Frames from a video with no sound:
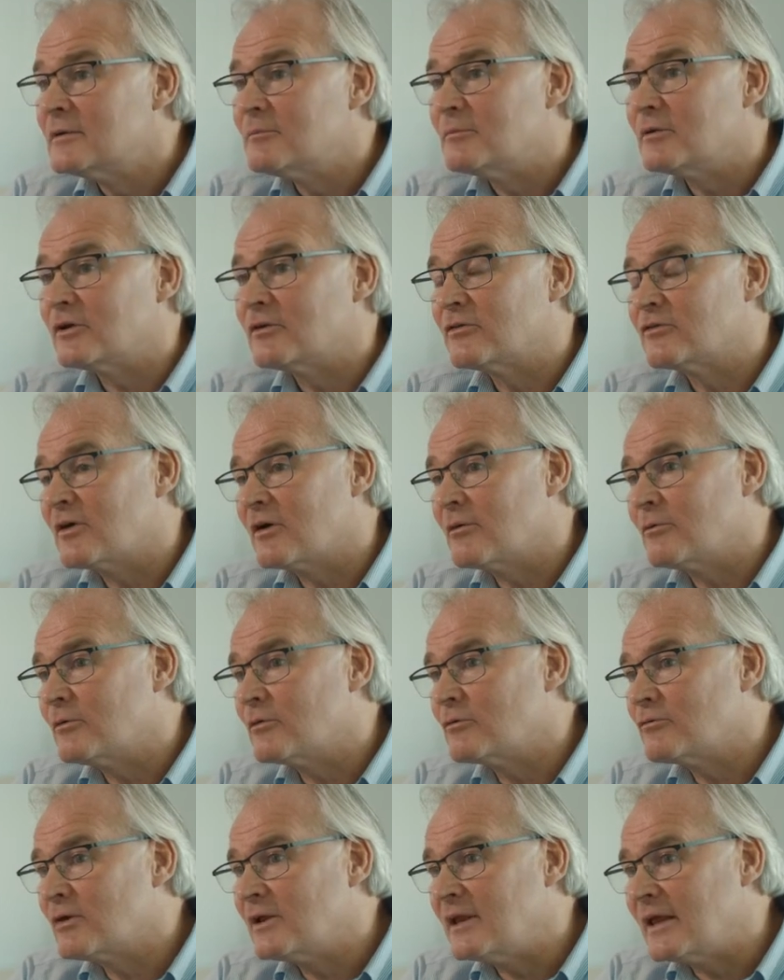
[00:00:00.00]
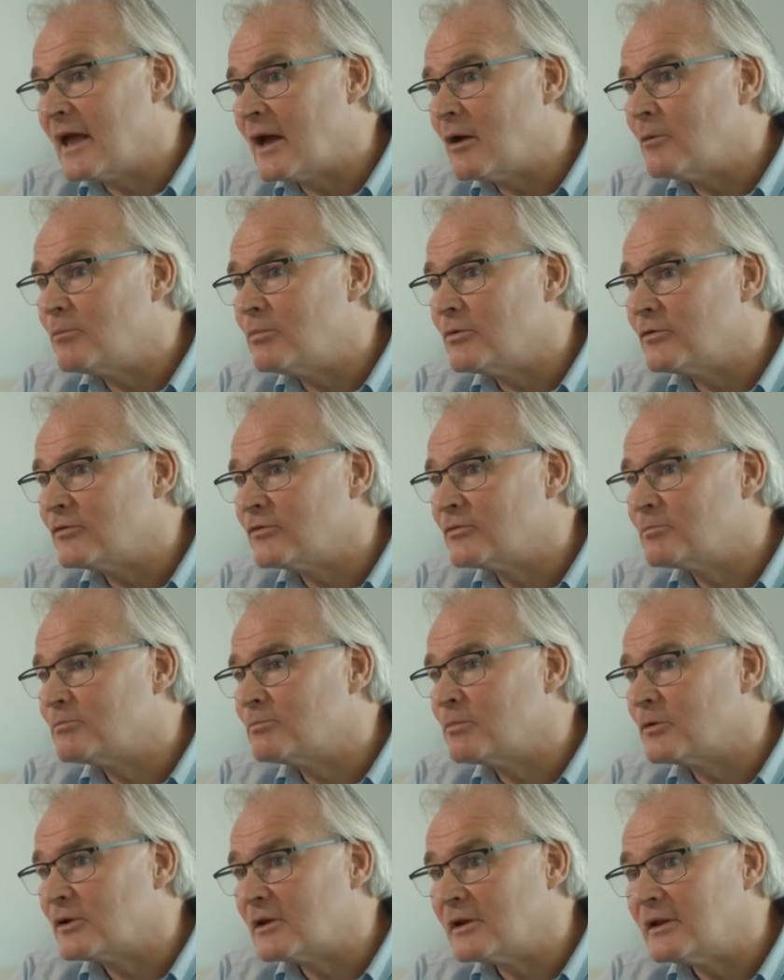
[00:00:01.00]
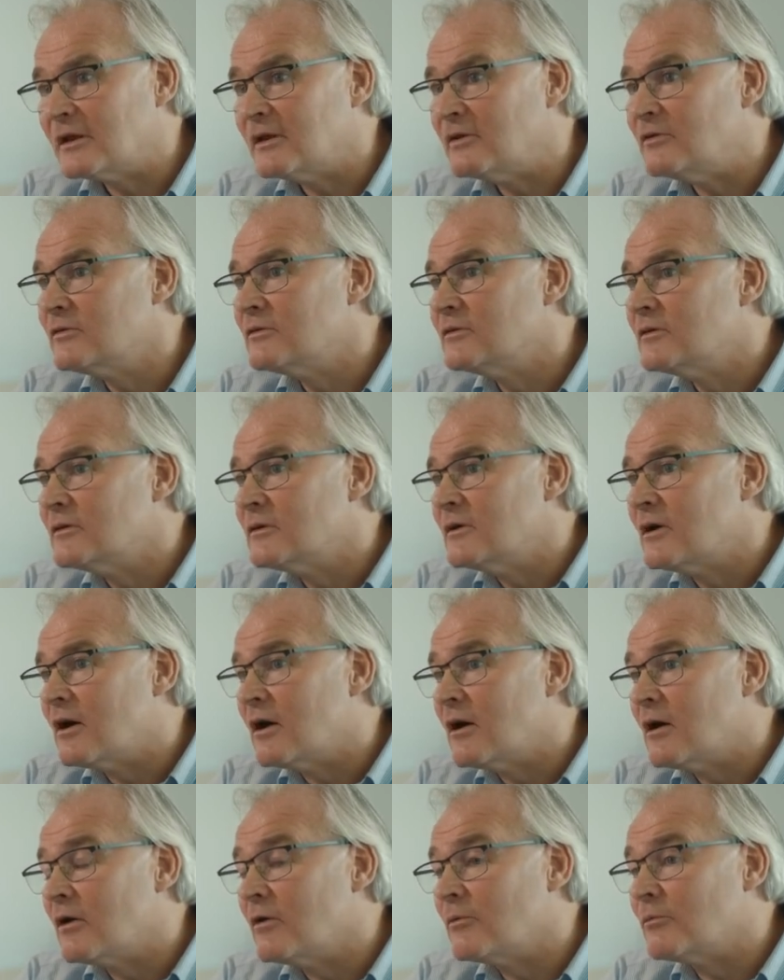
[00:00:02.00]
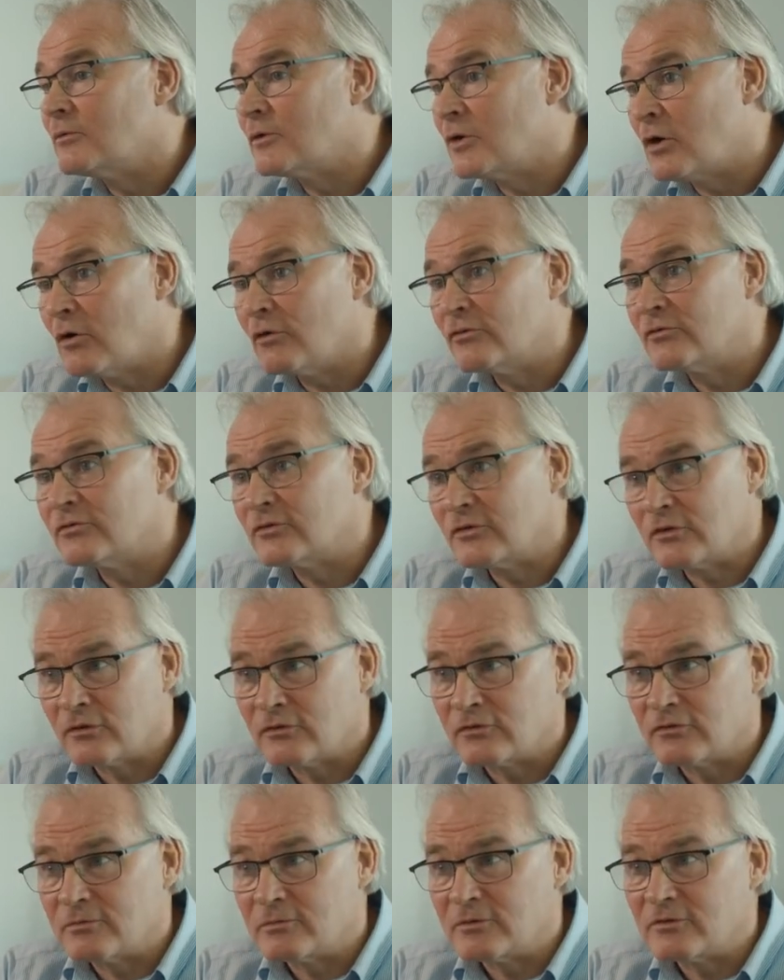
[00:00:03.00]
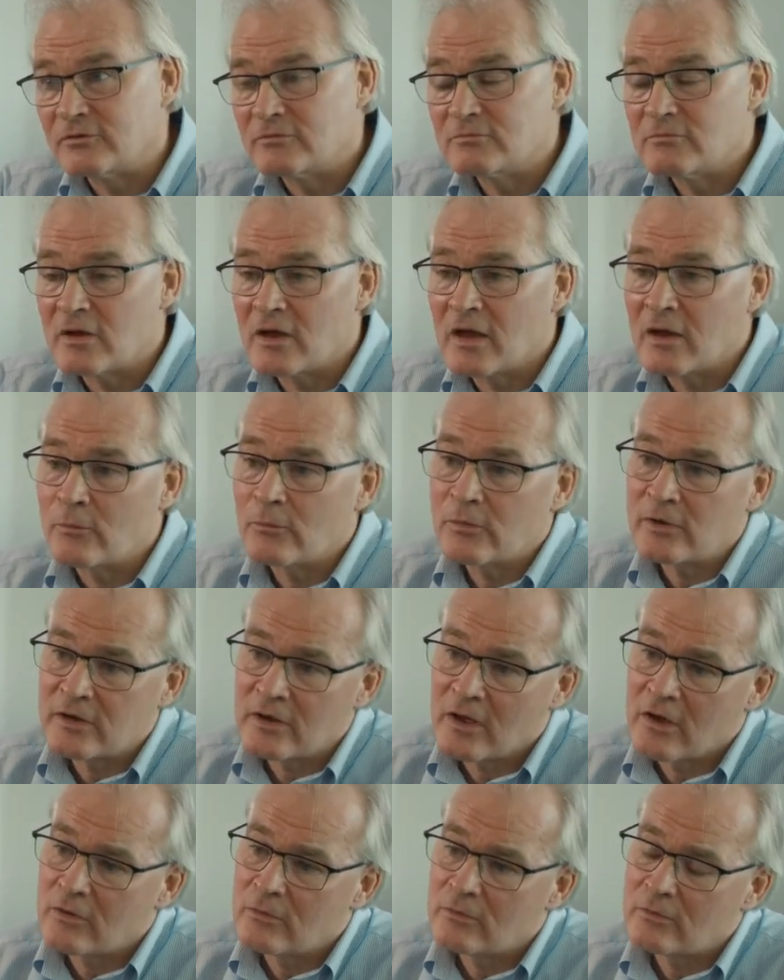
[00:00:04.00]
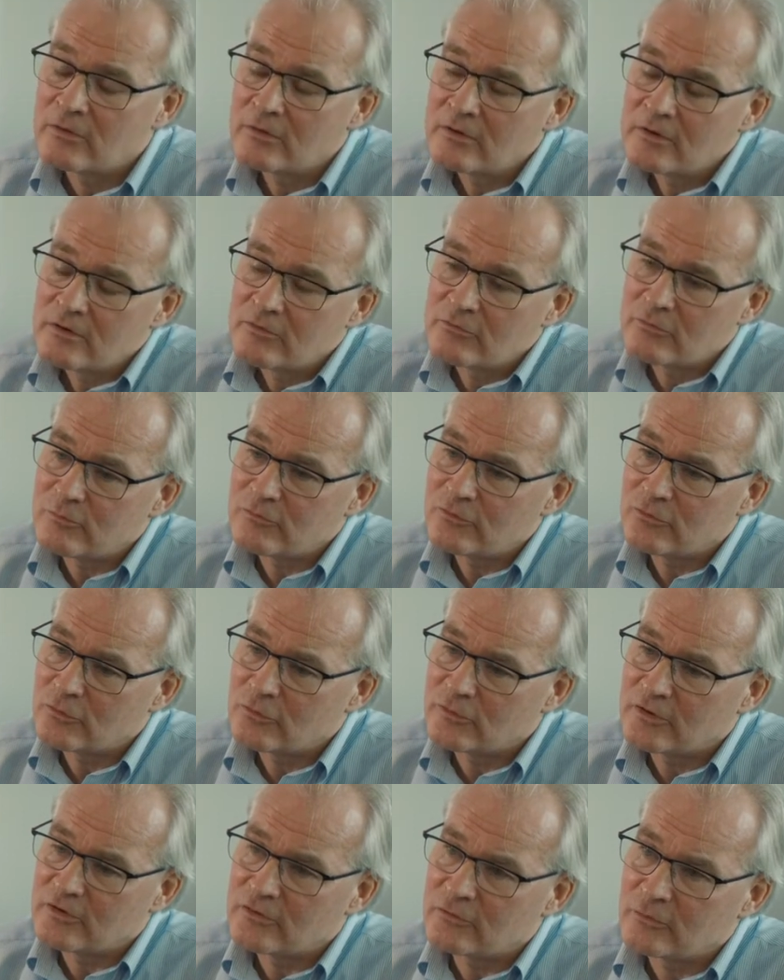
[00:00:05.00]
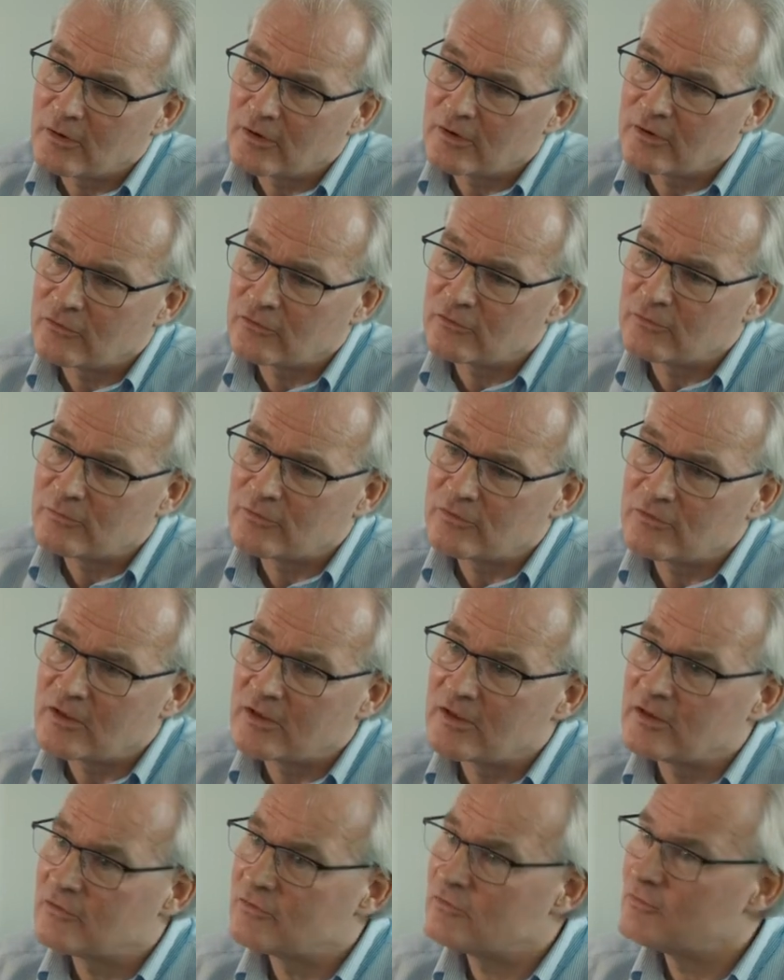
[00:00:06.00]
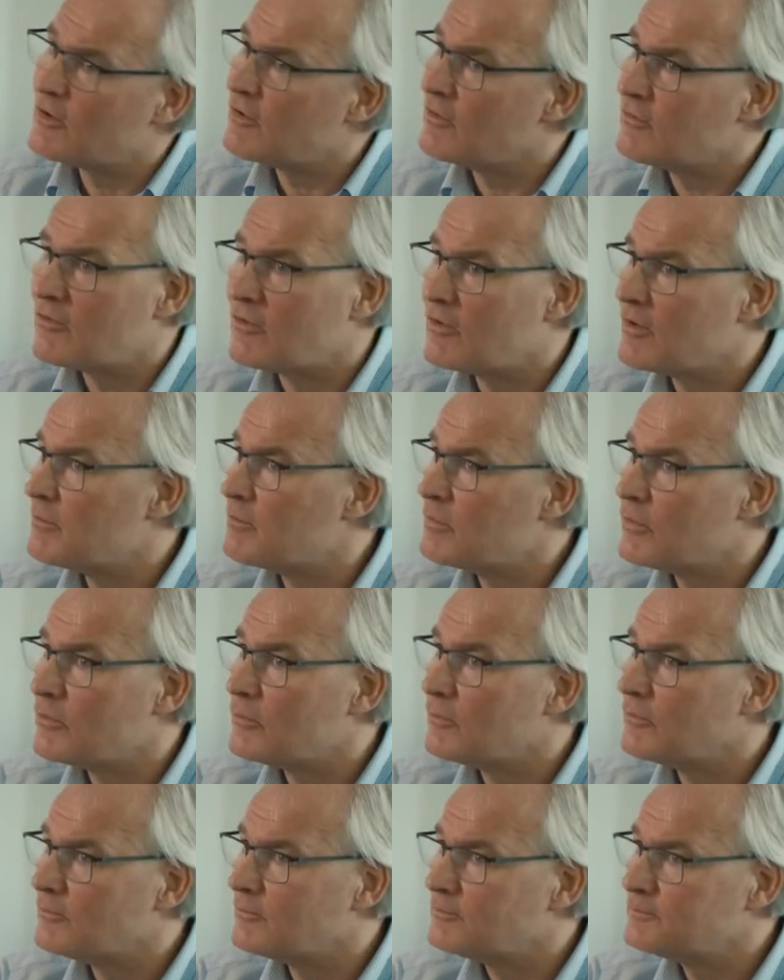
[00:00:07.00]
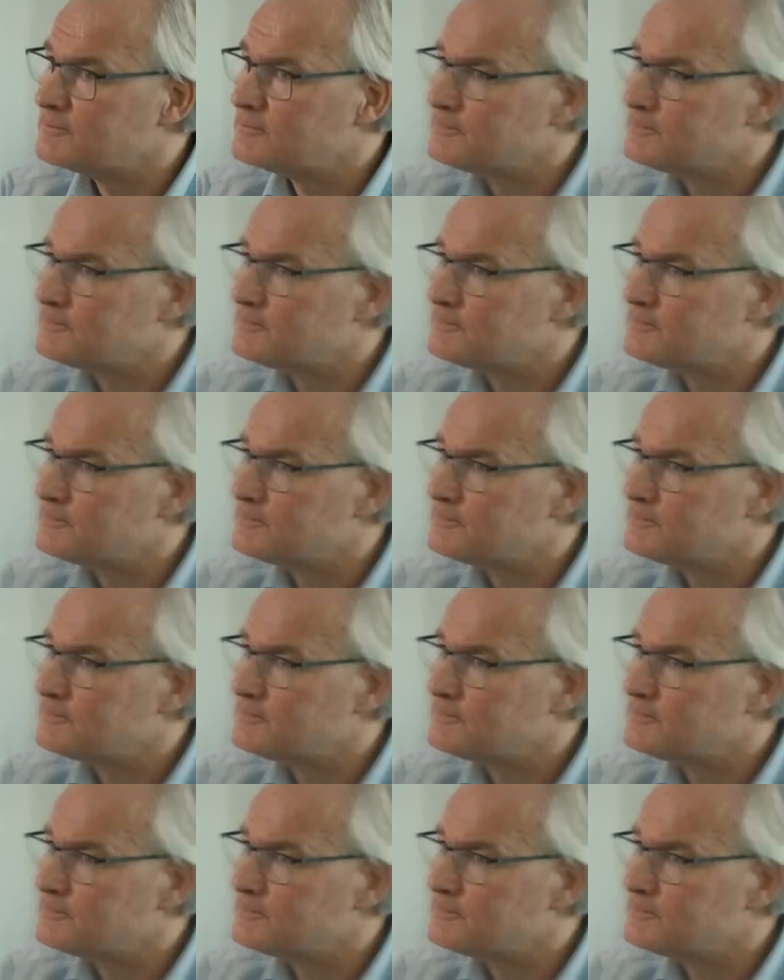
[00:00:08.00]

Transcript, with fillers: because that will really help us put a lid on cost to customers. And we know from talking to our customers that is very, very important.